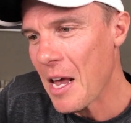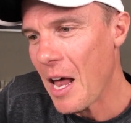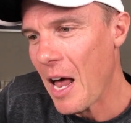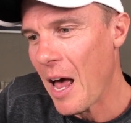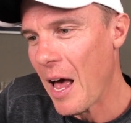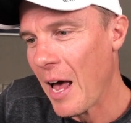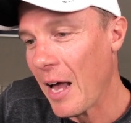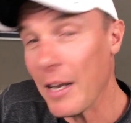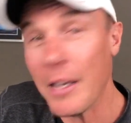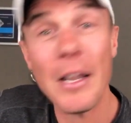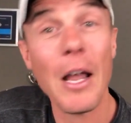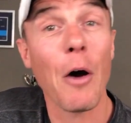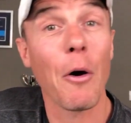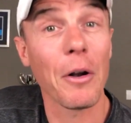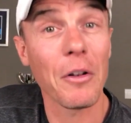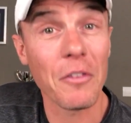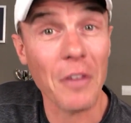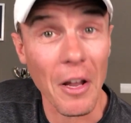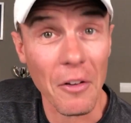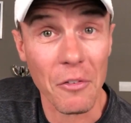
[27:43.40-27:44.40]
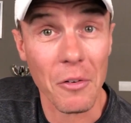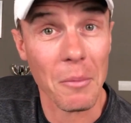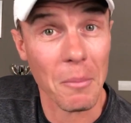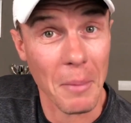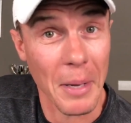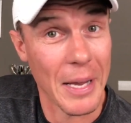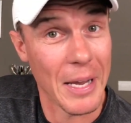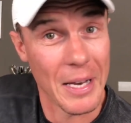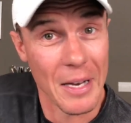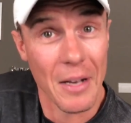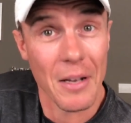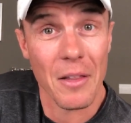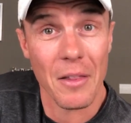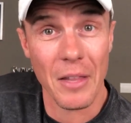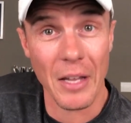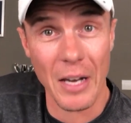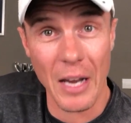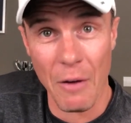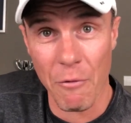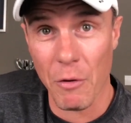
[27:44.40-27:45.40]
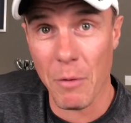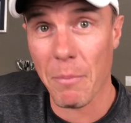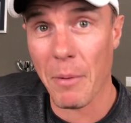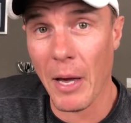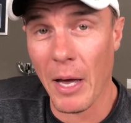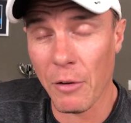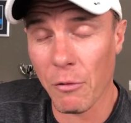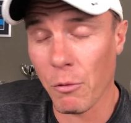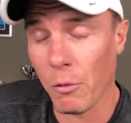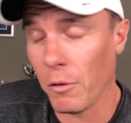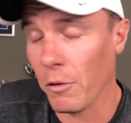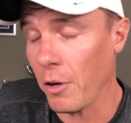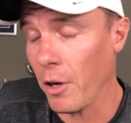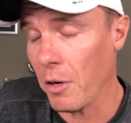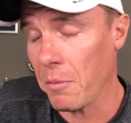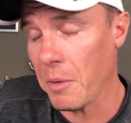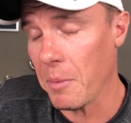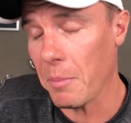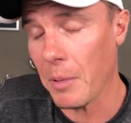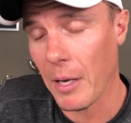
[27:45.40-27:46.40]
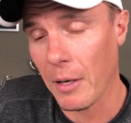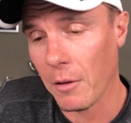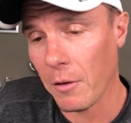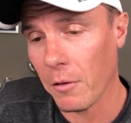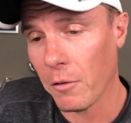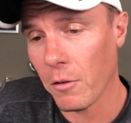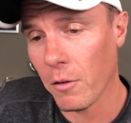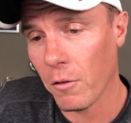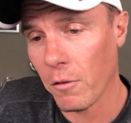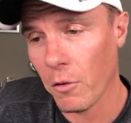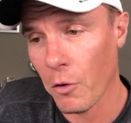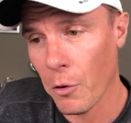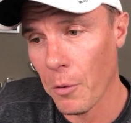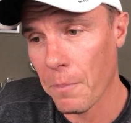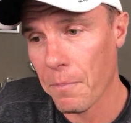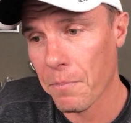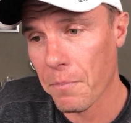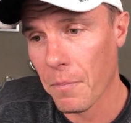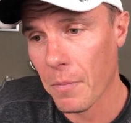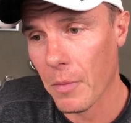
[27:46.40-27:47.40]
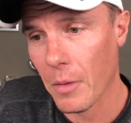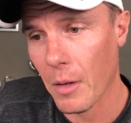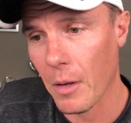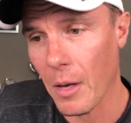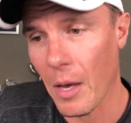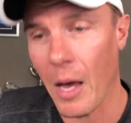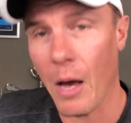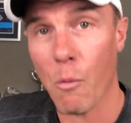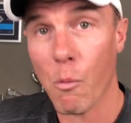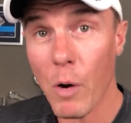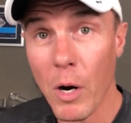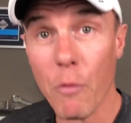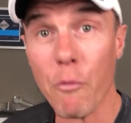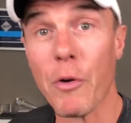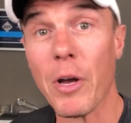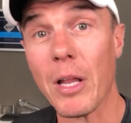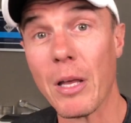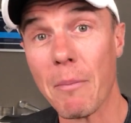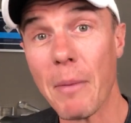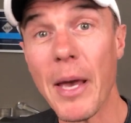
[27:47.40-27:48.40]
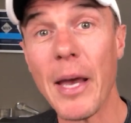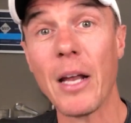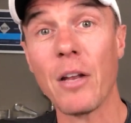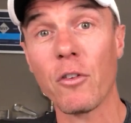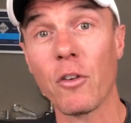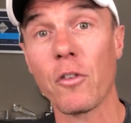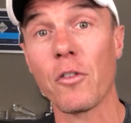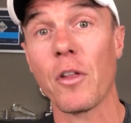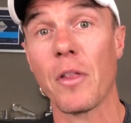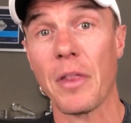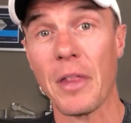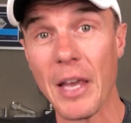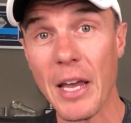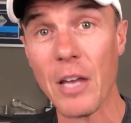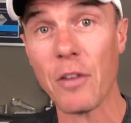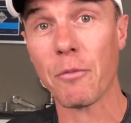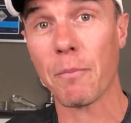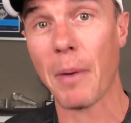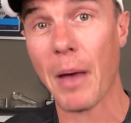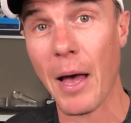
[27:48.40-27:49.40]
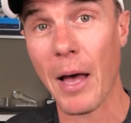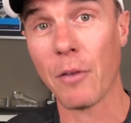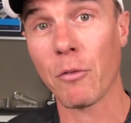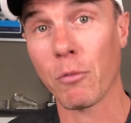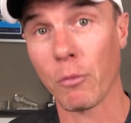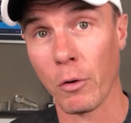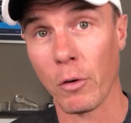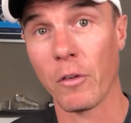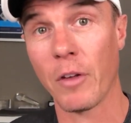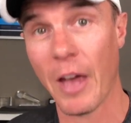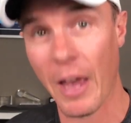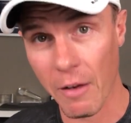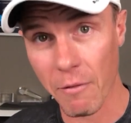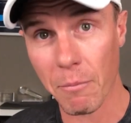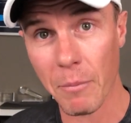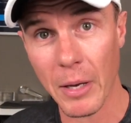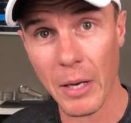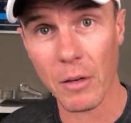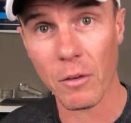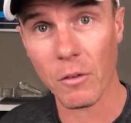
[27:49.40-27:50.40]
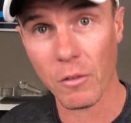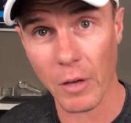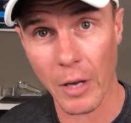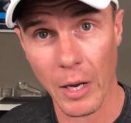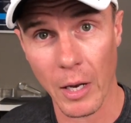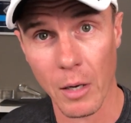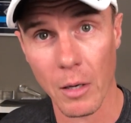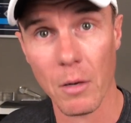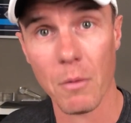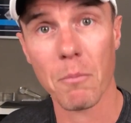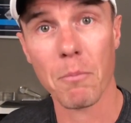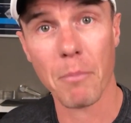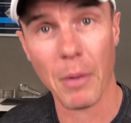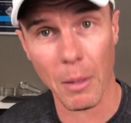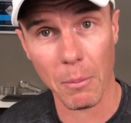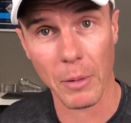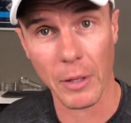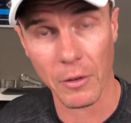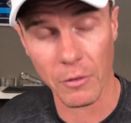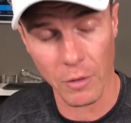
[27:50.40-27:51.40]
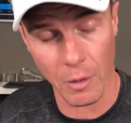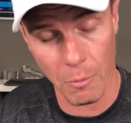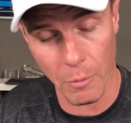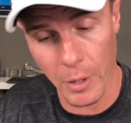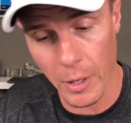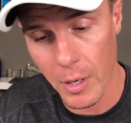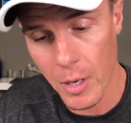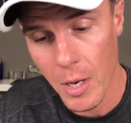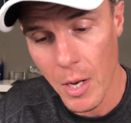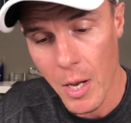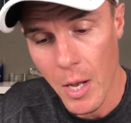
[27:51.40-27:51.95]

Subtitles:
no, it doesn't mean that every password is going to be blacklisted soon. What it really means is that these passwords have been seen public somewhere.